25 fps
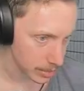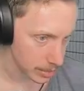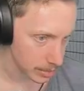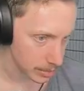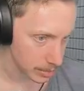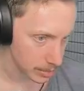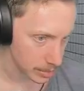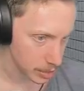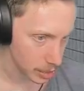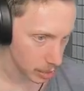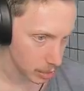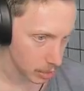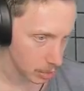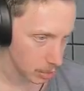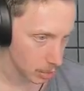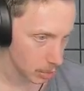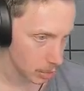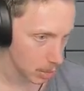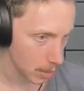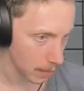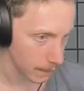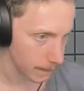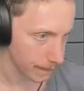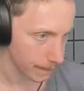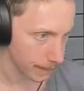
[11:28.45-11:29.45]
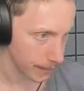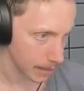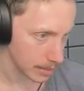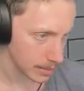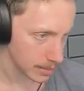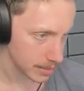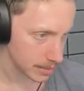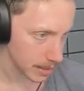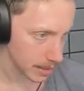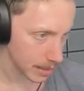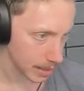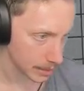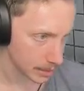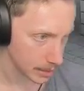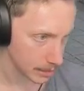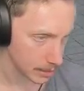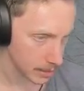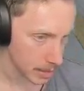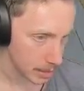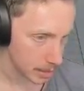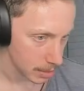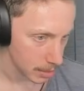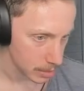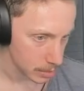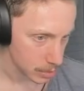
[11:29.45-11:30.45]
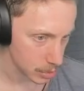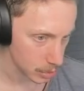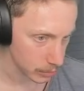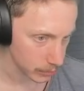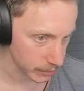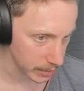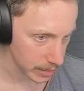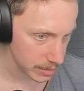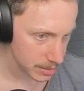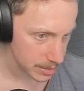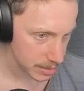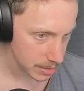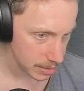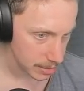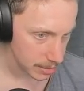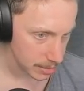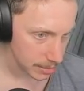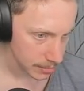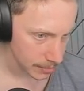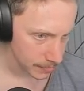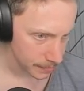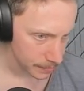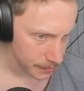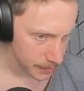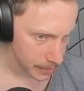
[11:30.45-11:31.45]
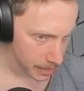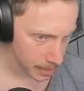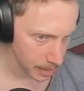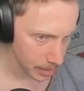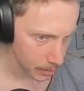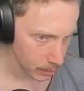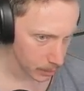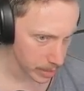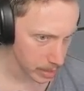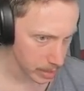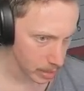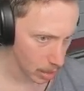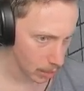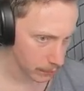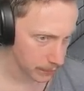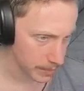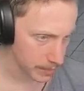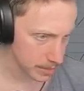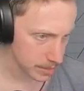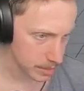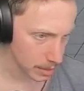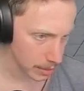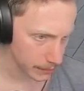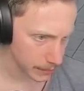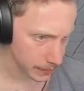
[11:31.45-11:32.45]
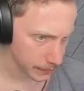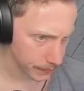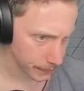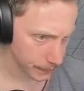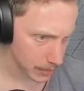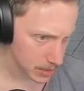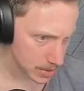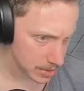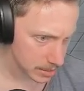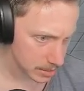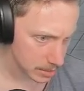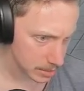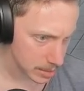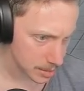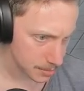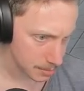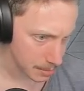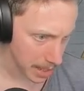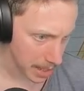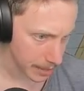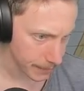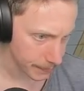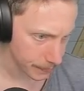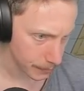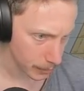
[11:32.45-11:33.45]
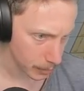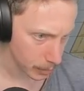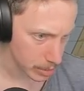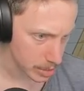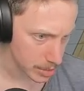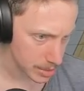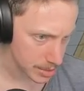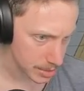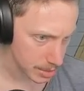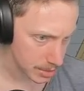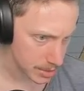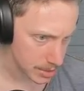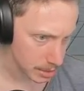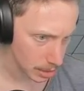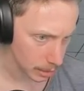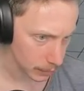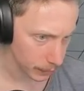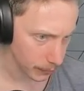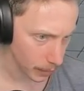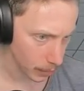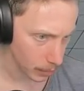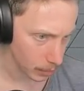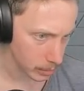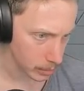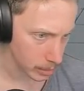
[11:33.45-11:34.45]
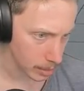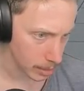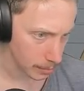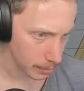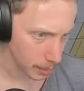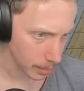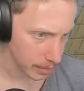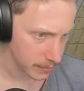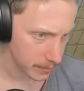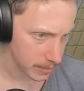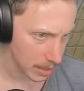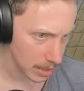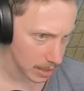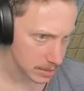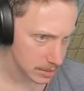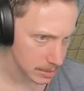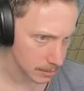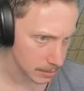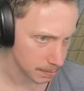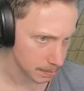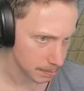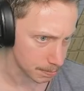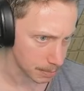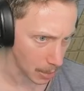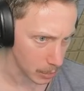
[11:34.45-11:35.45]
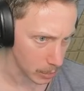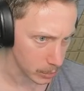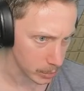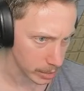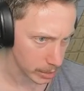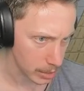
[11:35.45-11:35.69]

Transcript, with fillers: are two vents, count them, two vents. Uh, we obviously have to frisk this man for his cell phone briefcase boner